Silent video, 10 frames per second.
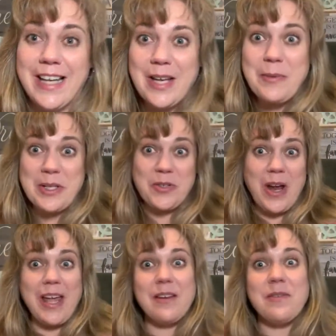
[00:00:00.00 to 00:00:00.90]
going to
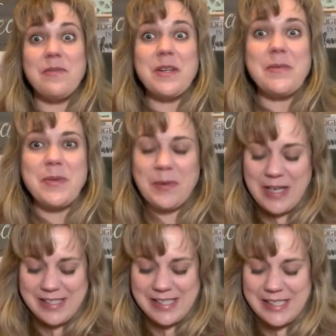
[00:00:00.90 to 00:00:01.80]
try and film the
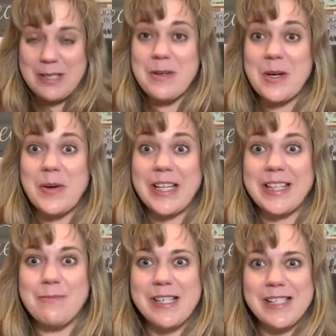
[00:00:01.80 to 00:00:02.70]
rest a little bit
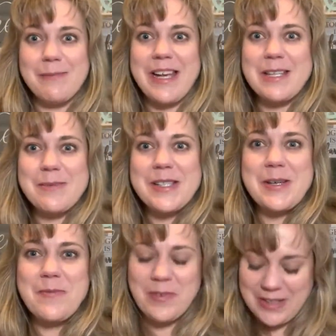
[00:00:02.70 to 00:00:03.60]
quickly because my husband's
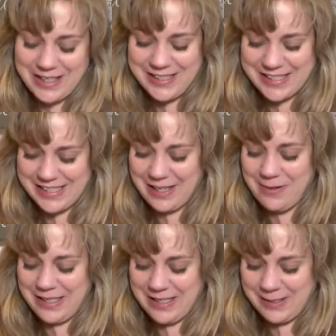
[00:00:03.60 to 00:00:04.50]
home for lunch and I
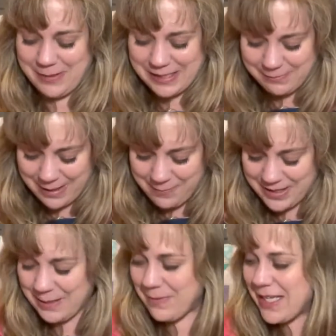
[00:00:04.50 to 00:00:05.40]
want to spend some time with
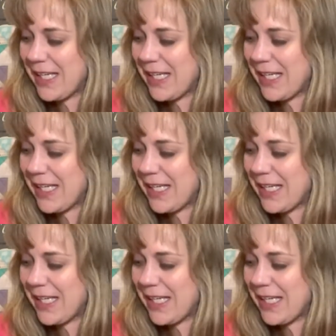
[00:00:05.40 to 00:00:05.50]
him.